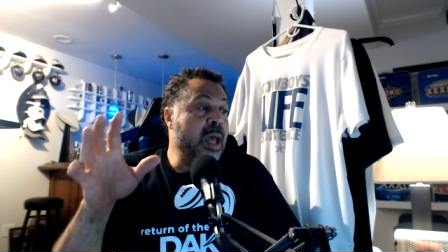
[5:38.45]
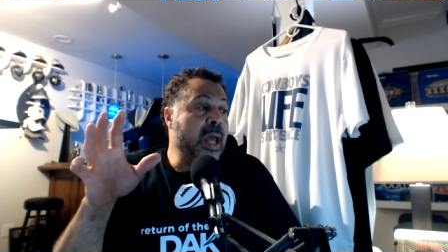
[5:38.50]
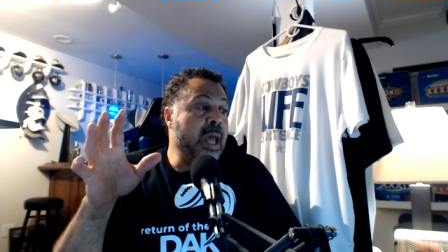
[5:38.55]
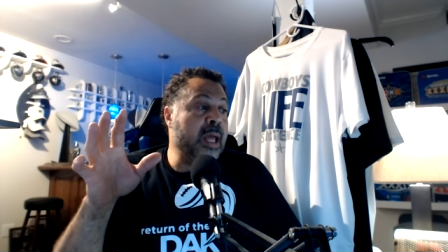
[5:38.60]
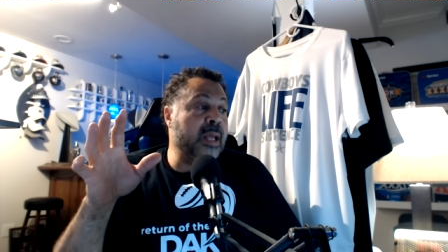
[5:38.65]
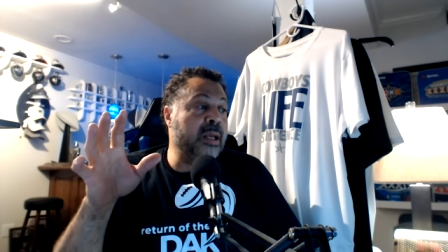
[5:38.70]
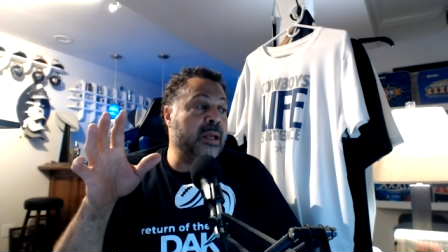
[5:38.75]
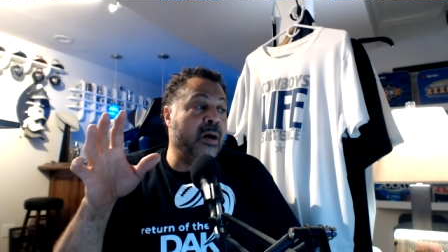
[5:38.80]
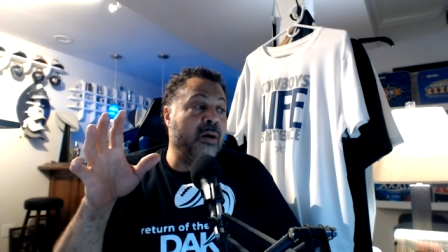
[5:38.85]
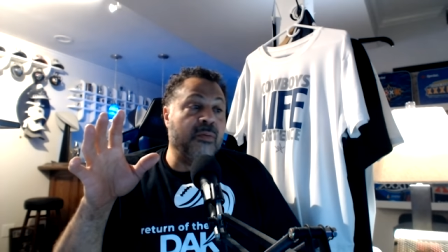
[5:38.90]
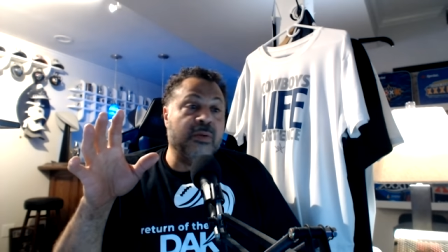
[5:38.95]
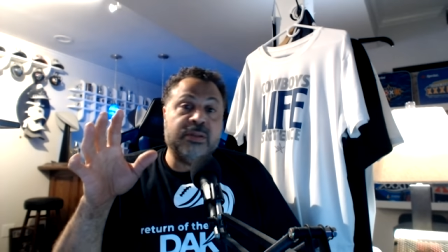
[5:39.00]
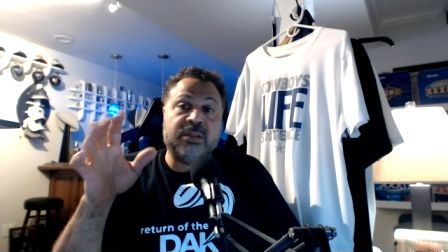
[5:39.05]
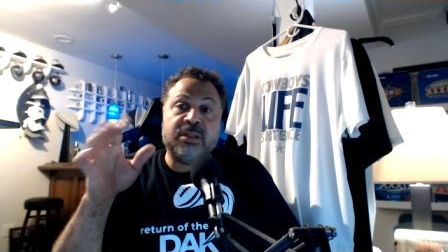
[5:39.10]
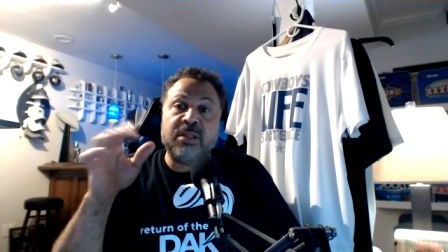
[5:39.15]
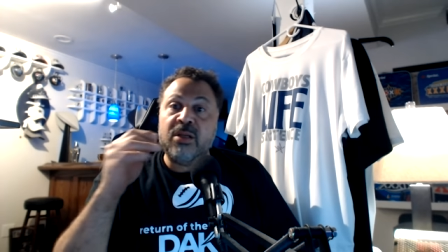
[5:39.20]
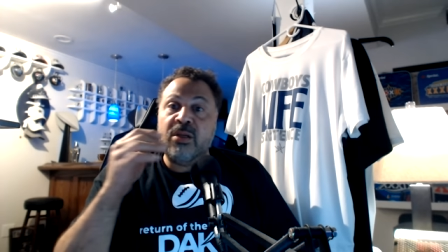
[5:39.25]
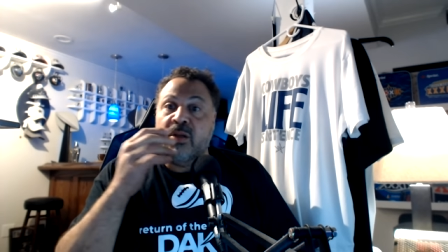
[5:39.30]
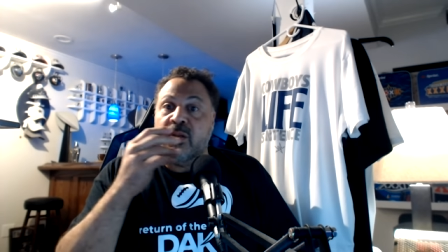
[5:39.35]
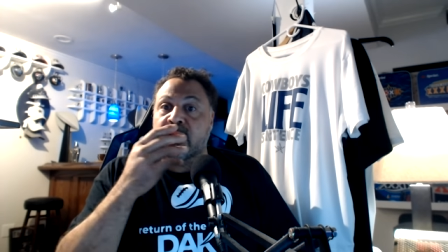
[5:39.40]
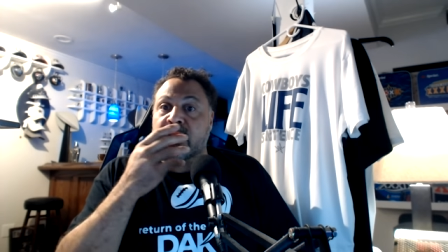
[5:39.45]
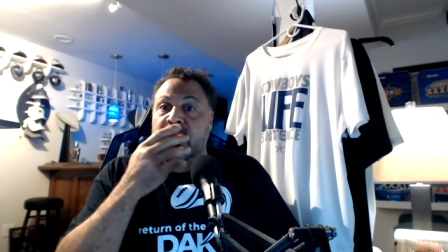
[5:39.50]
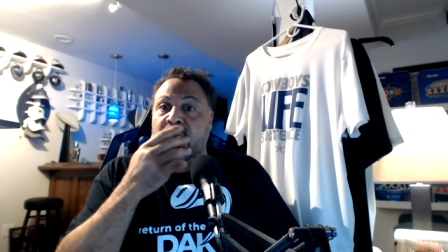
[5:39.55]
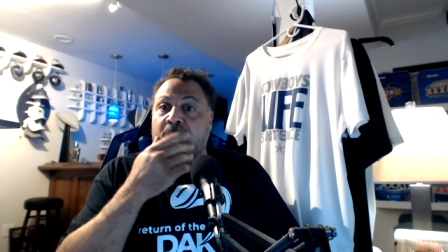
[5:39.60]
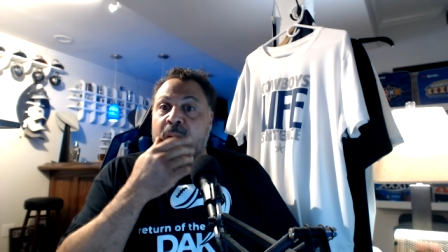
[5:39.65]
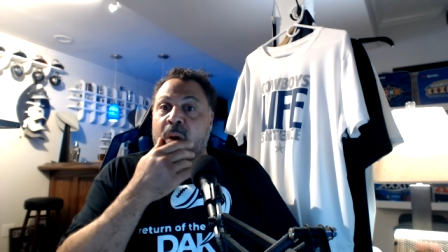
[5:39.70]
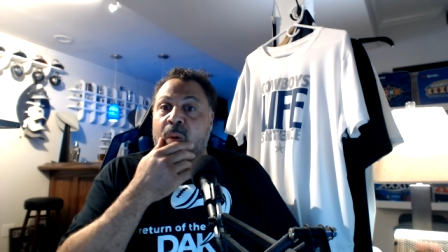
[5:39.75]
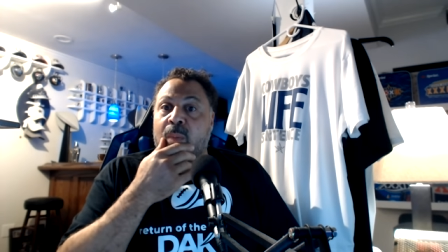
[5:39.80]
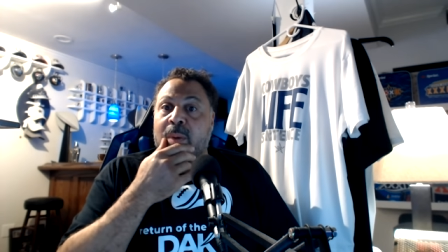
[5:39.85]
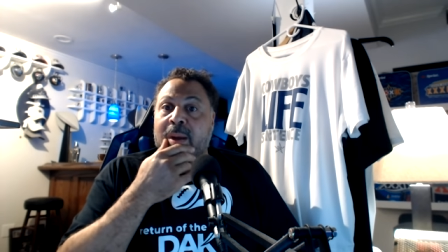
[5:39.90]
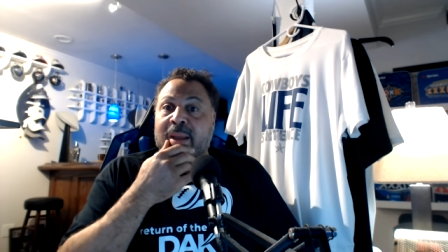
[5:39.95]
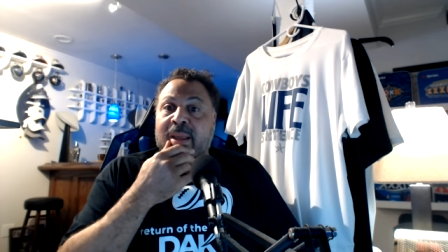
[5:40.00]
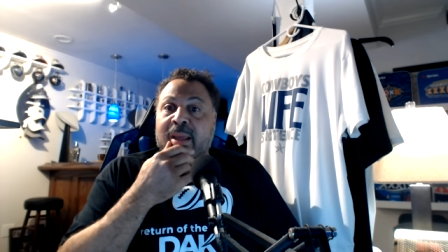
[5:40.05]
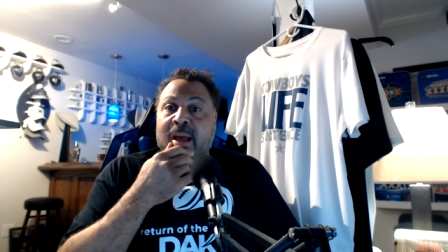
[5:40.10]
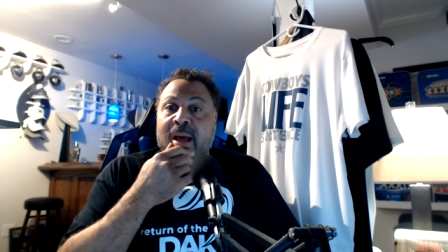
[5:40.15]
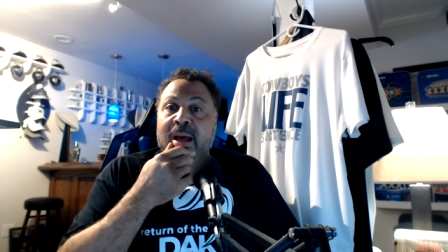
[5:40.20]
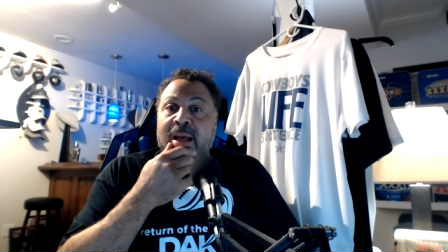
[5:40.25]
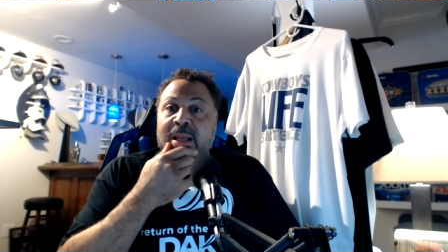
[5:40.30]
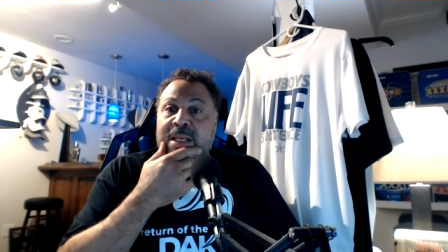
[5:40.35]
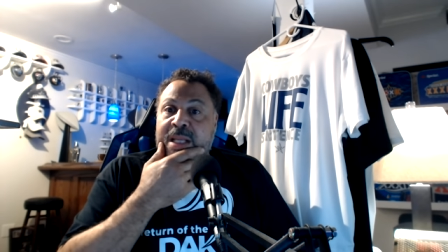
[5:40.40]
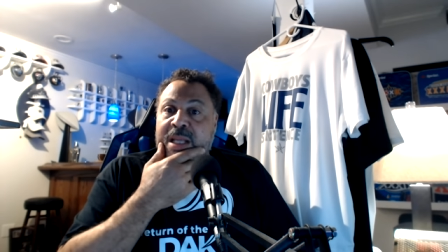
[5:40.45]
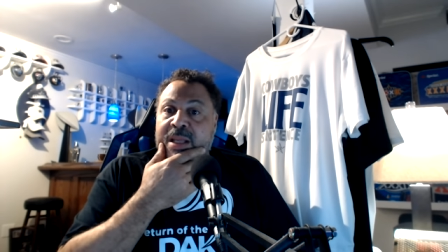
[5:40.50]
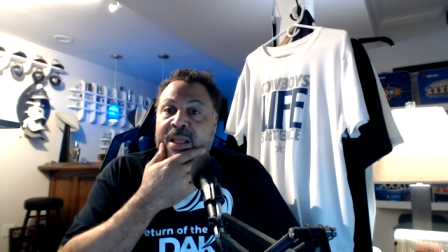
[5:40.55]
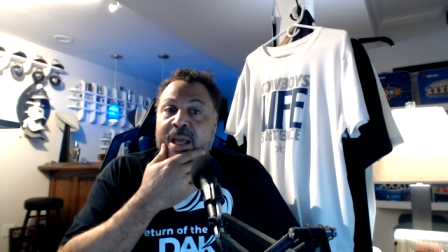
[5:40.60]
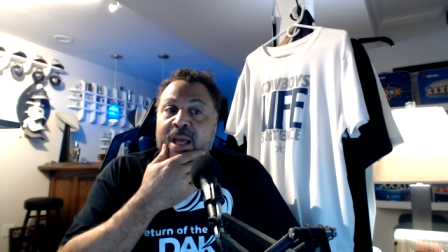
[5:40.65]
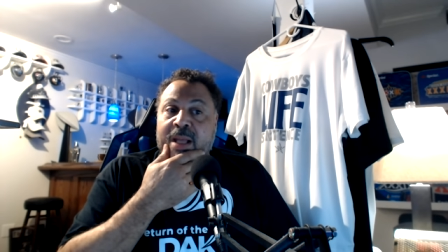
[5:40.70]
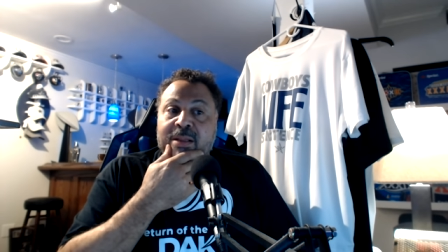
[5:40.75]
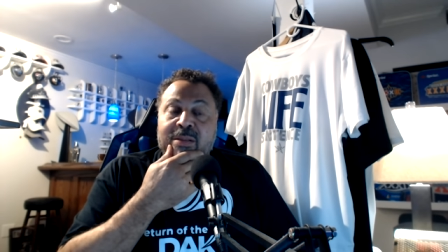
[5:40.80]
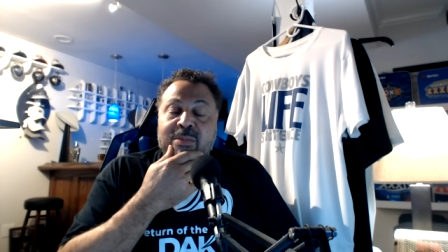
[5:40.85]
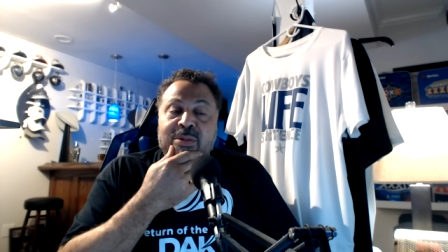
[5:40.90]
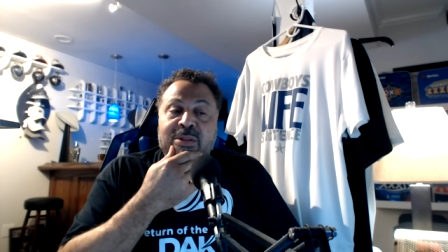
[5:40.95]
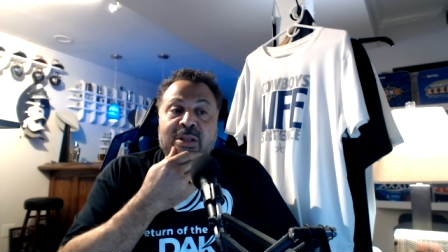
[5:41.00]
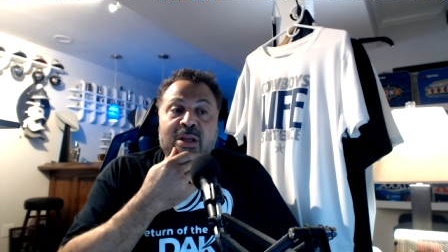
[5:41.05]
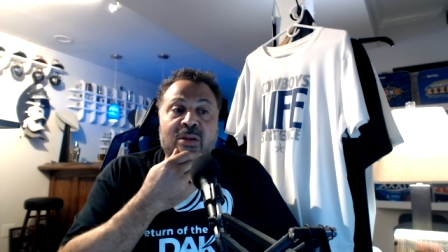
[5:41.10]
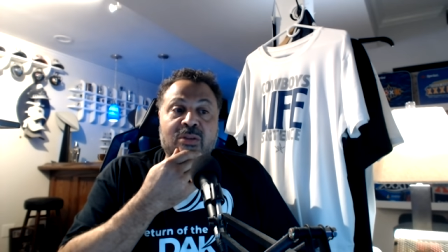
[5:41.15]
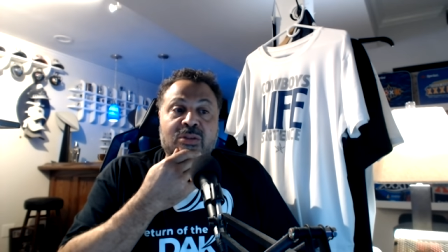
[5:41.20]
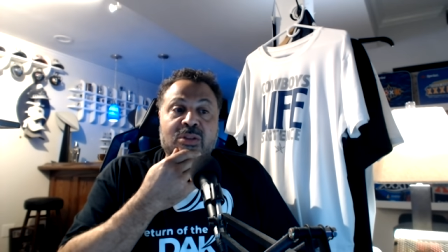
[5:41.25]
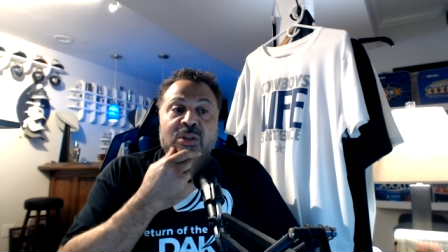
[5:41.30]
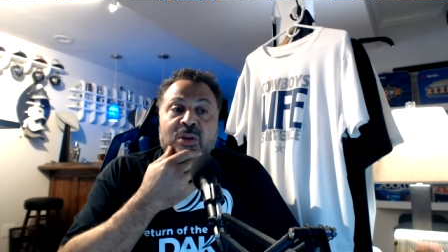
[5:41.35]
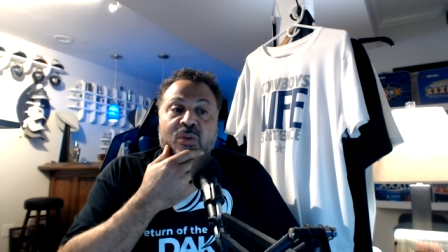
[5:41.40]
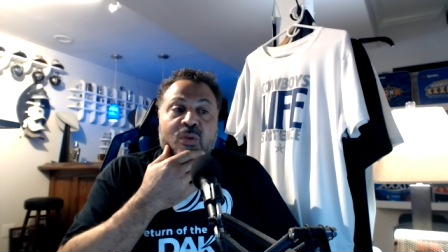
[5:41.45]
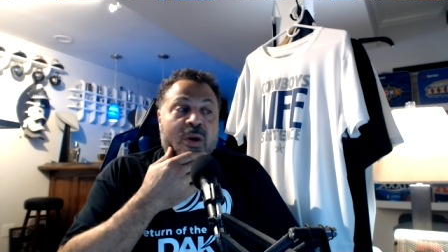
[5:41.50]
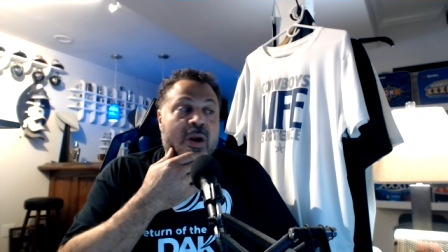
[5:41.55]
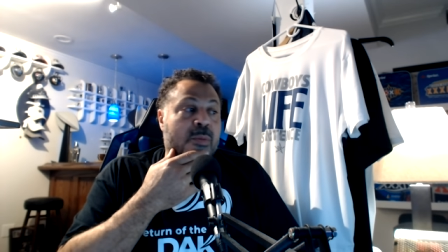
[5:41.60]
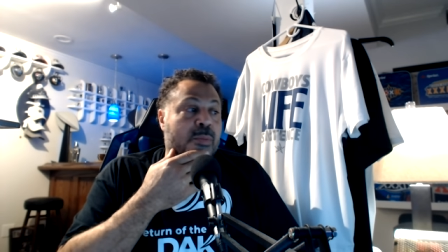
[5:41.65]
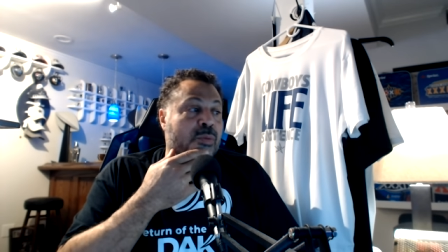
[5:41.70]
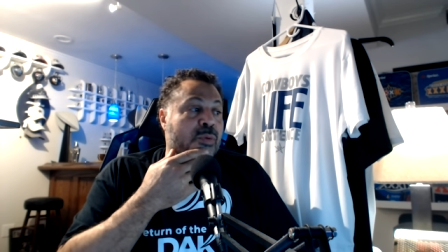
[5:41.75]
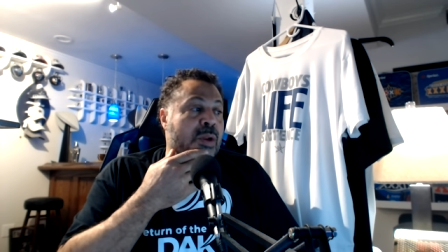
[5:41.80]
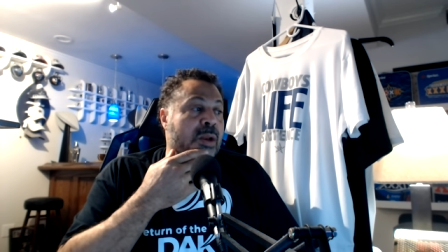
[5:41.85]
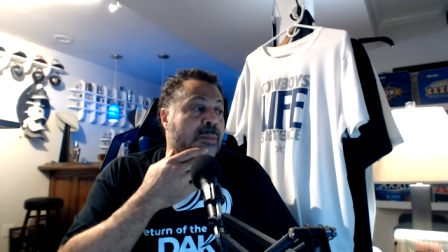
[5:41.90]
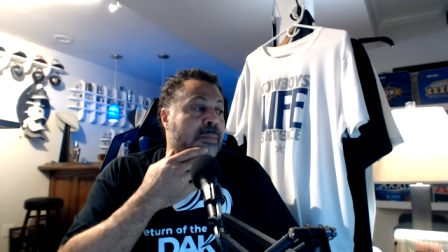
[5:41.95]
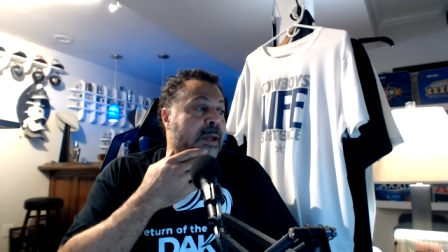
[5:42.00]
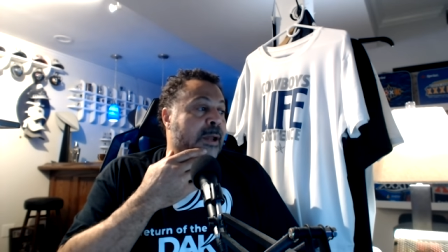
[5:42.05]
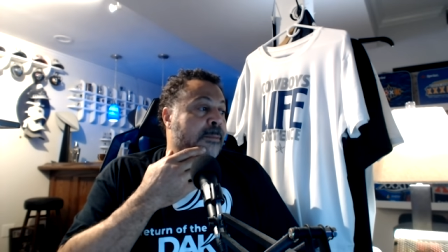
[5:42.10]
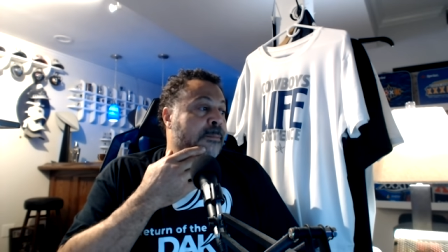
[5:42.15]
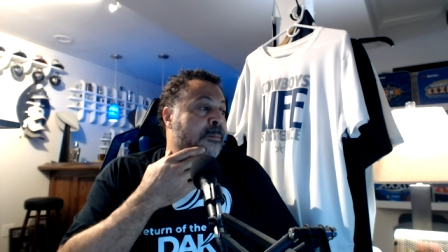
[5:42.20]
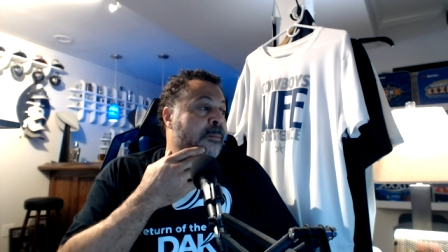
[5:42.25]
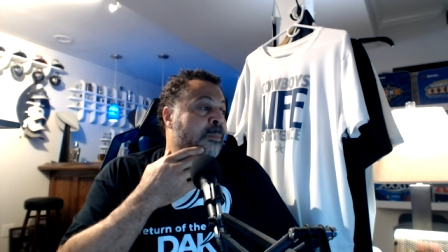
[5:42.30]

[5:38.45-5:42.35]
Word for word: And all of a sudden you said, oh my God, they got themselves an incredible running back.